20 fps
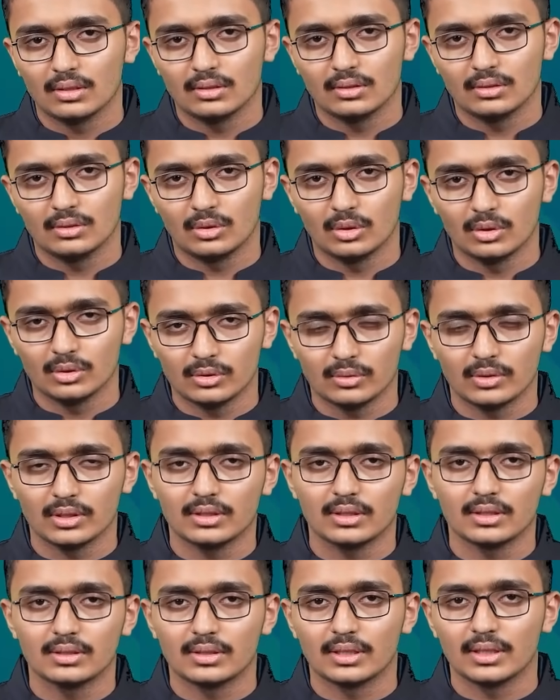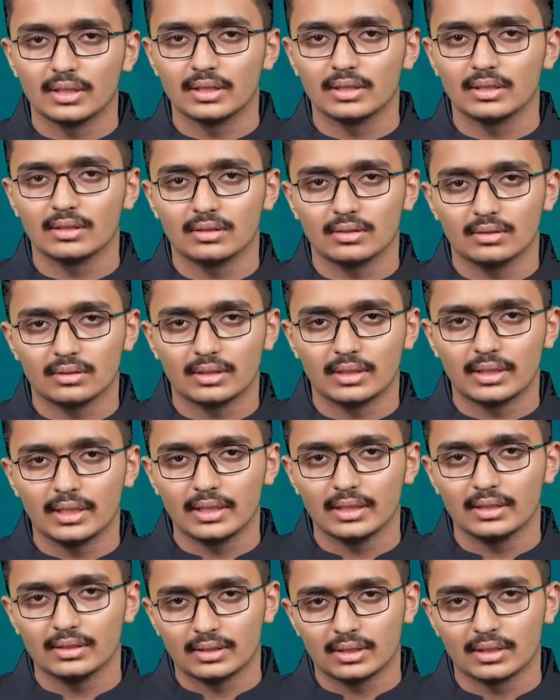those were the three
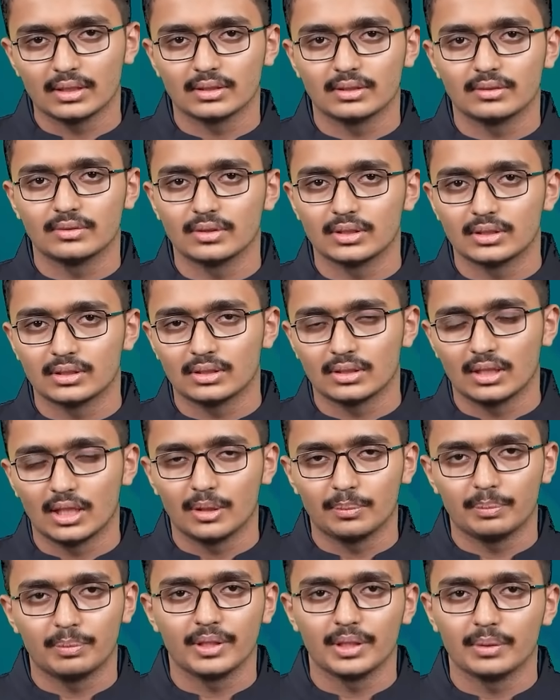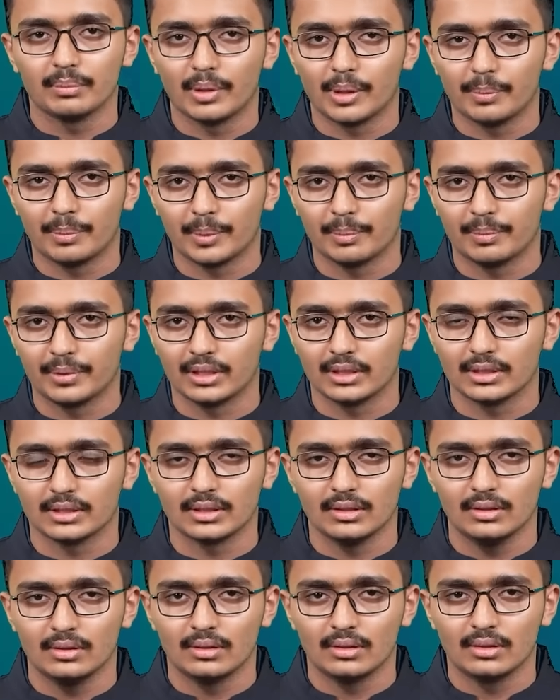key things which helped me in my
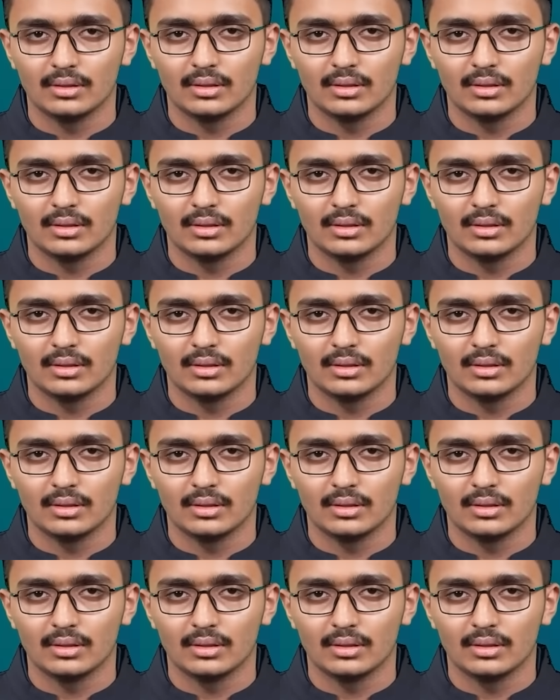preparation.